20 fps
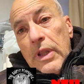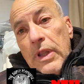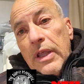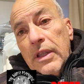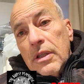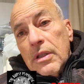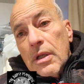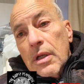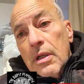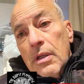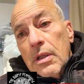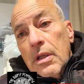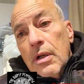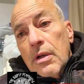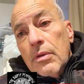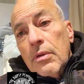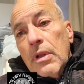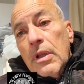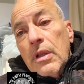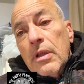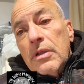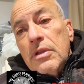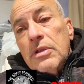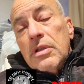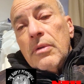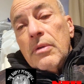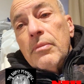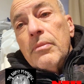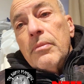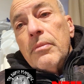like uh, you know
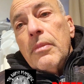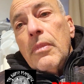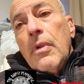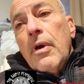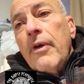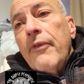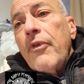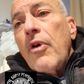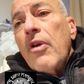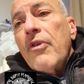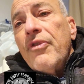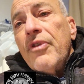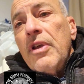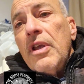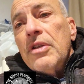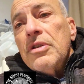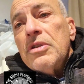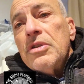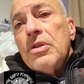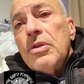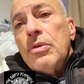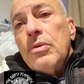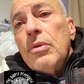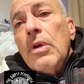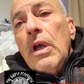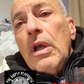some of our fans to